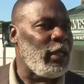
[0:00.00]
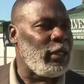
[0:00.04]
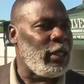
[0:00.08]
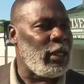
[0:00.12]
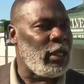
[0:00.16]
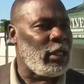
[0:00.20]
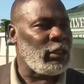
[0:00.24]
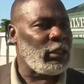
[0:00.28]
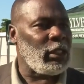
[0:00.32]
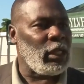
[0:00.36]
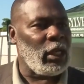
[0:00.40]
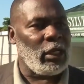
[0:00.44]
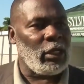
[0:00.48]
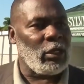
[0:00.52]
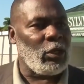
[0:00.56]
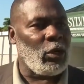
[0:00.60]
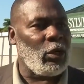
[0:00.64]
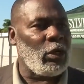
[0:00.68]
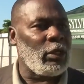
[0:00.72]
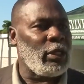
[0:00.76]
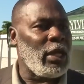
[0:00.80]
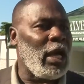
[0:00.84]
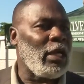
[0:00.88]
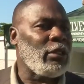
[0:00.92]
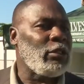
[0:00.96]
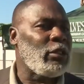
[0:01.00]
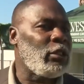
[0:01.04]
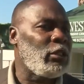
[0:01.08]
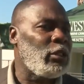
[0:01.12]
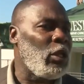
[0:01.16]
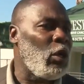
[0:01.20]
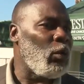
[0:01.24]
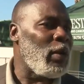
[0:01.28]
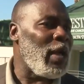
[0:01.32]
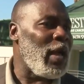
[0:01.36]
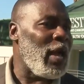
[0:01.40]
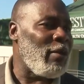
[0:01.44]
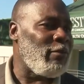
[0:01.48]
They're scared to go to doctors,
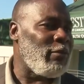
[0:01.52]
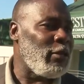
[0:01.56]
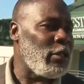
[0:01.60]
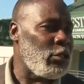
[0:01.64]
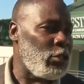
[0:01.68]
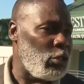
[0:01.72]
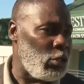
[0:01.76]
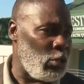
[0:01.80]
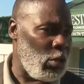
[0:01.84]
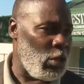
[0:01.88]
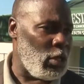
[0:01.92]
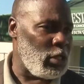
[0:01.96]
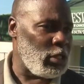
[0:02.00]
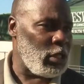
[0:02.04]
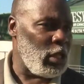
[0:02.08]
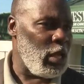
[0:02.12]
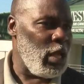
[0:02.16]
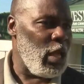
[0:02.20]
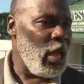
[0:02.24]
don't have insurance.